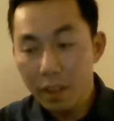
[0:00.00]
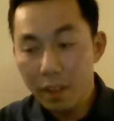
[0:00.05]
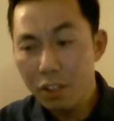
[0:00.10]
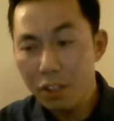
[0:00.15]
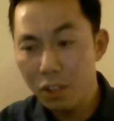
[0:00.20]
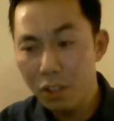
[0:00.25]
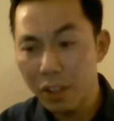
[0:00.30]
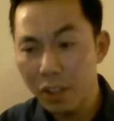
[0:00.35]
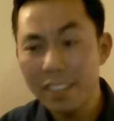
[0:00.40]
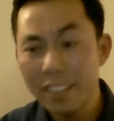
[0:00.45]

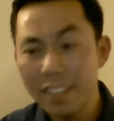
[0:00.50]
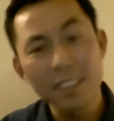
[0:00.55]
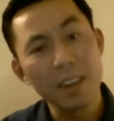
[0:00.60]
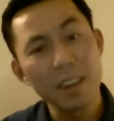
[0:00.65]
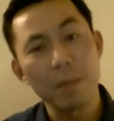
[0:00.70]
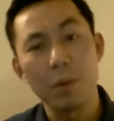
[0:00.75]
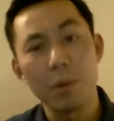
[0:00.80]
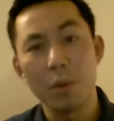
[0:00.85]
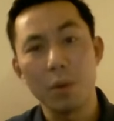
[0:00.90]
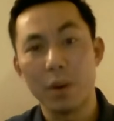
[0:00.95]
So that's the
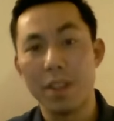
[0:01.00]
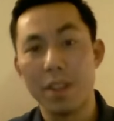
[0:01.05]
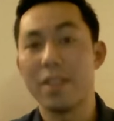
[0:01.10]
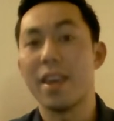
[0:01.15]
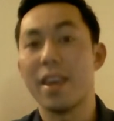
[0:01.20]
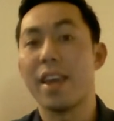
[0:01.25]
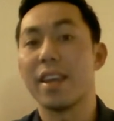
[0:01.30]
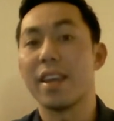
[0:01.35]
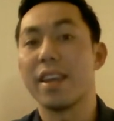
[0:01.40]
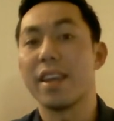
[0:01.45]
number one
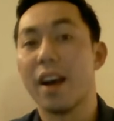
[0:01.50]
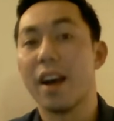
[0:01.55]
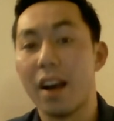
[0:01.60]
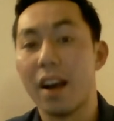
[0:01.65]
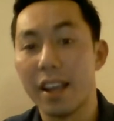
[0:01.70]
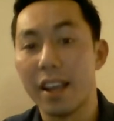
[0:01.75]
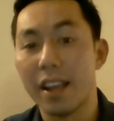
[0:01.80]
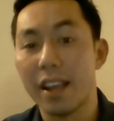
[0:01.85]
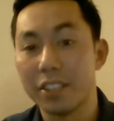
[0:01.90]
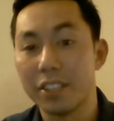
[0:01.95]
thing.
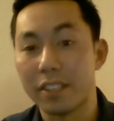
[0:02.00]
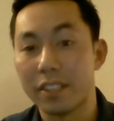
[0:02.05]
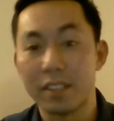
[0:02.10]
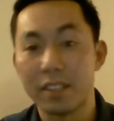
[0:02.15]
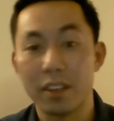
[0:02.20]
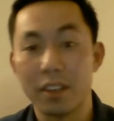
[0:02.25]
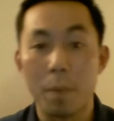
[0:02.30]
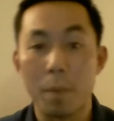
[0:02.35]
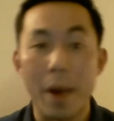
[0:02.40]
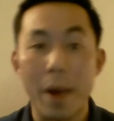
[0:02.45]
And just to
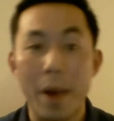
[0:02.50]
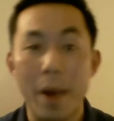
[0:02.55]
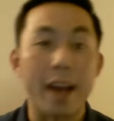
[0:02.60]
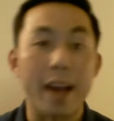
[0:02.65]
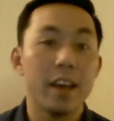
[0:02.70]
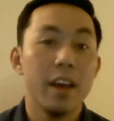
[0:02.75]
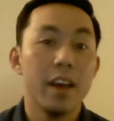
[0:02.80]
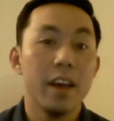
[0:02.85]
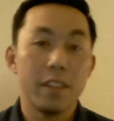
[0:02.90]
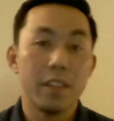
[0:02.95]
go
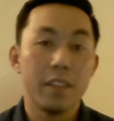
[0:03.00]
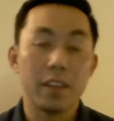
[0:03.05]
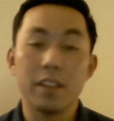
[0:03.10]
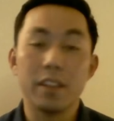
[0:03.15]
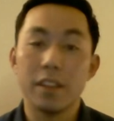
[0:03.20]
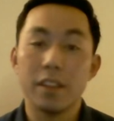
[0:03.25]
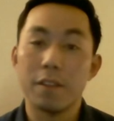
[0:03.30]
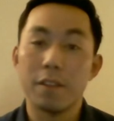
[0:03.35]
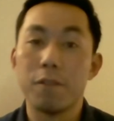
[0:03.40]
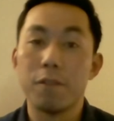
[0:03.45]
back,
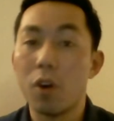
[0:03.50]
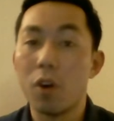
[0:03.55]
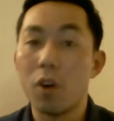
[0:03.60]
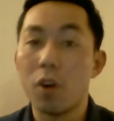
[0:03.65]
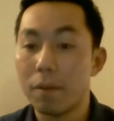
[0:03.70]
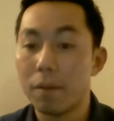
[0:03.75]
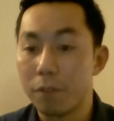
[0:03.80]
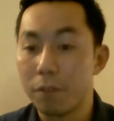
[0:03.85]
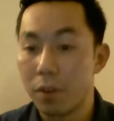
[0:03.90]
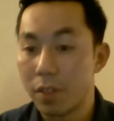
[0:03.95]
the
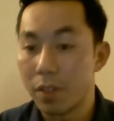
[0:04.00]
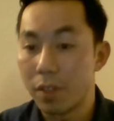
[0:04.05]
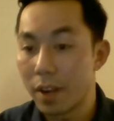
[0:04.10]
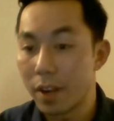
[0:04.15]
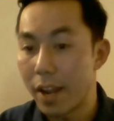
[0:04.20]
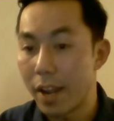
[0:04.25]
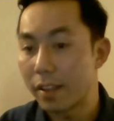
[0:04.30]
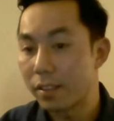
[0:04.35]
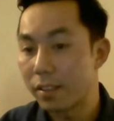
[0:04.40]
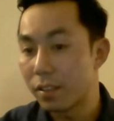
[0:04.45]
forum for the
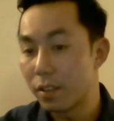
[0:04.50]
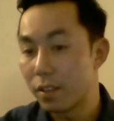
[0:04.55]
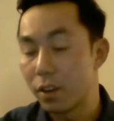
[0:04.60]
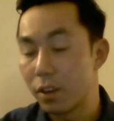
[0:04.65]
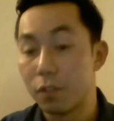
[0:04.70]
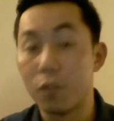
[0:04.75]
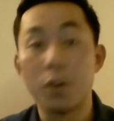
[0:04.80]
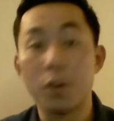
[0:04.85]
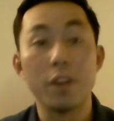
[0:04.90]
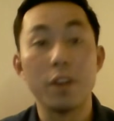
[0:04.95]
next
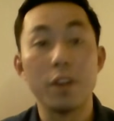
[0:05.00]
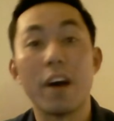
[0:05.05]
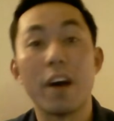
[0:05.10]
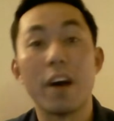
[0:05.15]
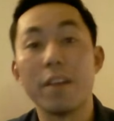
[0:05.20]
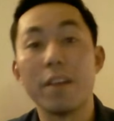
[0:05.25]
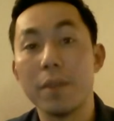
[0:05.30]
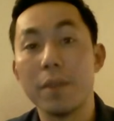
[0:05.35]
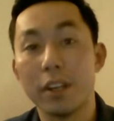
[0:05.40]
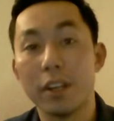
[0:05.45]

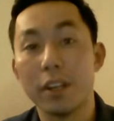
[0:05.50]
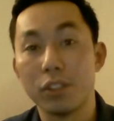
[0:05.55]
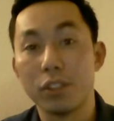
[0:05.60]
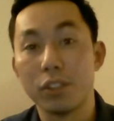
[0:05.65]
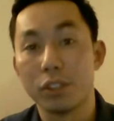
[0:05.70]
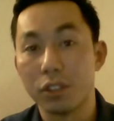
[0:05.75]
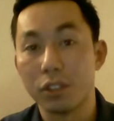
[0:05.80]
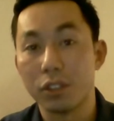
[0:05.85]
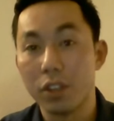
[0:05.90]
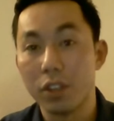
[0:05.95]
45 minutes
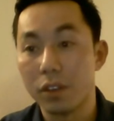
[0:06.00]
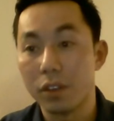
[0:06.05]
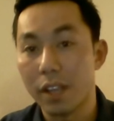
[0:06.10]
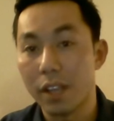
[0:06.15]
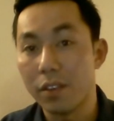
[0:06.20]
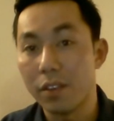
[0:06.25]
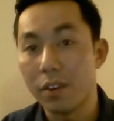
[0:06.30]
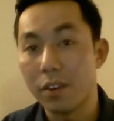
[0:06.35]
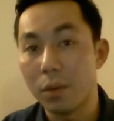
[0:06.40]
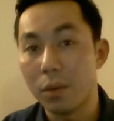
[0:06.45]
or so is
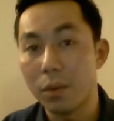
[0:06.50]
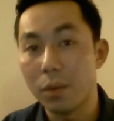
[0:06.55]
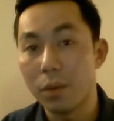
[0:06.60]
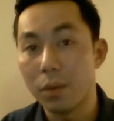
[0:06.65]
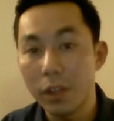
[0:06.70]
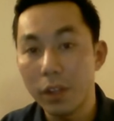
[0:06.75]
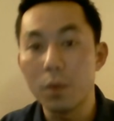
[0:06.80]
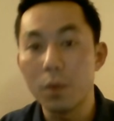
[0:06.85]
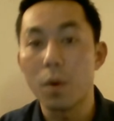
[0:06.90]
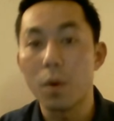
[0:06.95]
that we
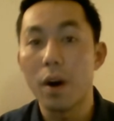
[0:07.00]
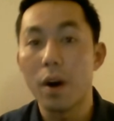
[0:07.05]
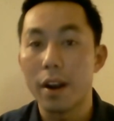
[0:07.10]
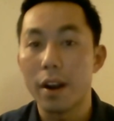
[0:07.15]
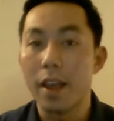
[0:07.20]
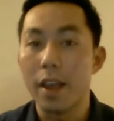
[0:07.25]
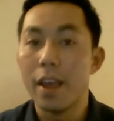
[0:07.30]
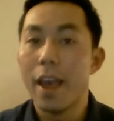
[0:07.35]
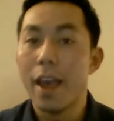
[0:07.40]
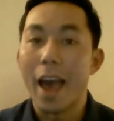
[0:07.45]
really want
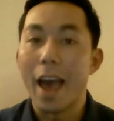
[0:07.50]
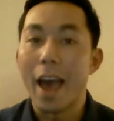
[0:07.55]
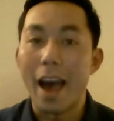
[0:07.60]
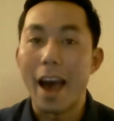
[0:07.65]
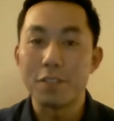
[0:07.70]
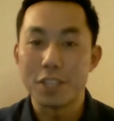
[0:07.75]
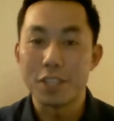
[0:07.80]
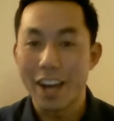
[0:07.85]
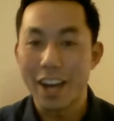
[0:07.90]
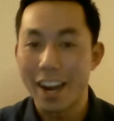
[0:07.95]
to
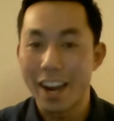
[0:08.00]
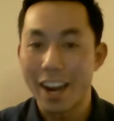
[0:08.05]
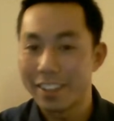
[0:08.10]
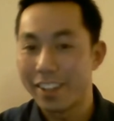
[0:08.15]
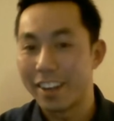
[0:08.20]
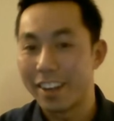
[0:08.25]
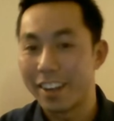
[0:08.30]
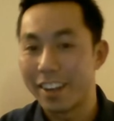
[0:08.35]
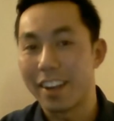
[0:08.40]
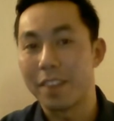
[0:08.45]
have a
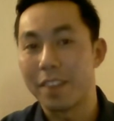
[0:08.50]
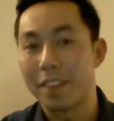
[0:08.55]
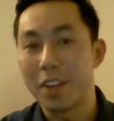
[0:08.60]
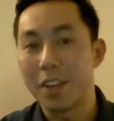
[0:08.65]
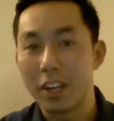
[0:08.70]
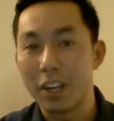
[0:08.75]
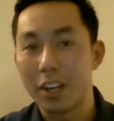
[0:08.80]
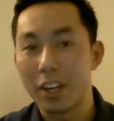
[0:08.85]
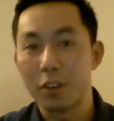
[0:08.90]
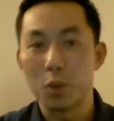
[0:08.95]
dialogue. I mean,
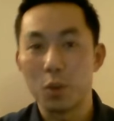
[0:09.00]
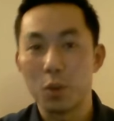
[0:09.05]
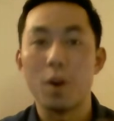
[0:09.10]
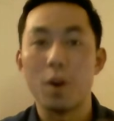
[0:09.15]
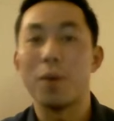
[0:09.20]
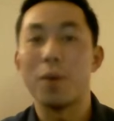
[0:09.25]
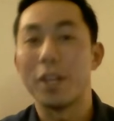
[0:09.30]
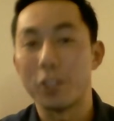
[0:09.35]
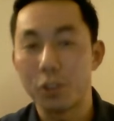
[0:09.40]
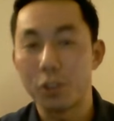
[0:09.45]
I know it's a
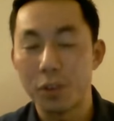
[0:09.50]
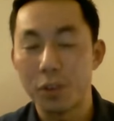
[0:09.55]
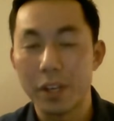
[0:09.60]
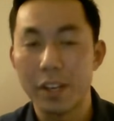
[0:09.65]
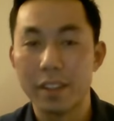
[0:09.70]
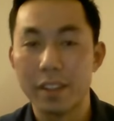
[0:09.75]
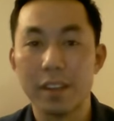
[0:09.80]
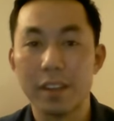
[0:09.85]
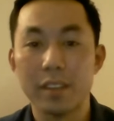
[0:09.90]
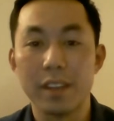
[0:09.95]
one-way screen
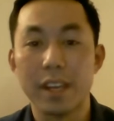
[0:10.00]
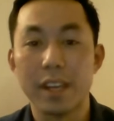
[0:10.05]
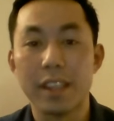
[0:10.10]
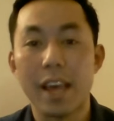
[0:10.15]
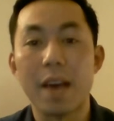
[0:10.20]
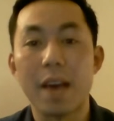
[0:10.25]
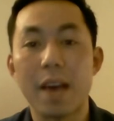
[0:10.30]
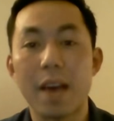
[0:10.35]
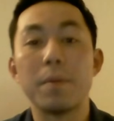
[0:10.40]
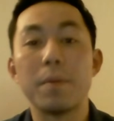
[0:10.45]
and things like
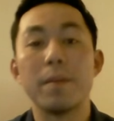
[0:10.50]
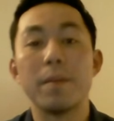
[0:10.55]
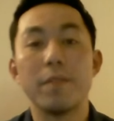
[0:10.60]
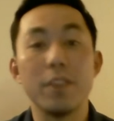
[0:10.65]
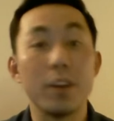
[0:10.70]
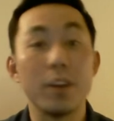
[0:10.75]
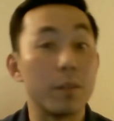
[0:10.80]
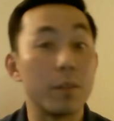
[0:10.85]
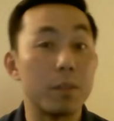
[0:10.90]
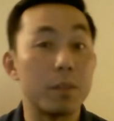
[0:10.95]
that, but
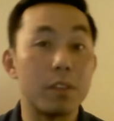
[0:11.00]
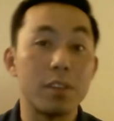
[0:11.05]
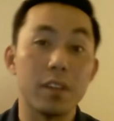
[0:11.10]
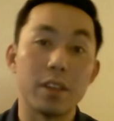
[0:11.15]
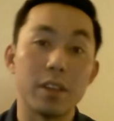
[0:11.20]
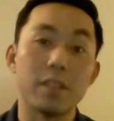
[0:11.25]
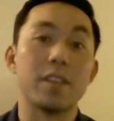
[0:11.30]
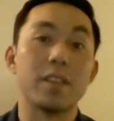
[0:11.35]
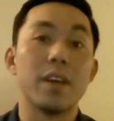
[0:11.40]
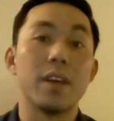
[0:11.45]

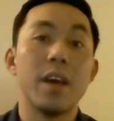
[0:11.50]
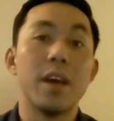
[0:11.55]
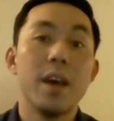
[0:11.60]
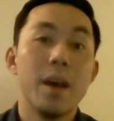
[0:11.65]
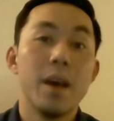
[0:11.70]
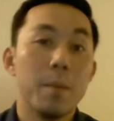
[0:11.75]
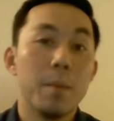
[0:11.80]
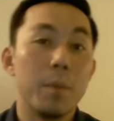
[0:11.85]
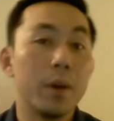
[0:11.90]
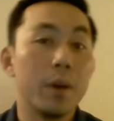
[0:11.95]
seriously,
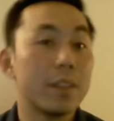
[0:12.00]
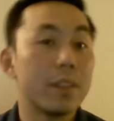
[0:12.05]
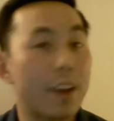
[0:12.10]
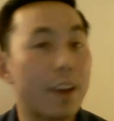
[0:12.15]
put the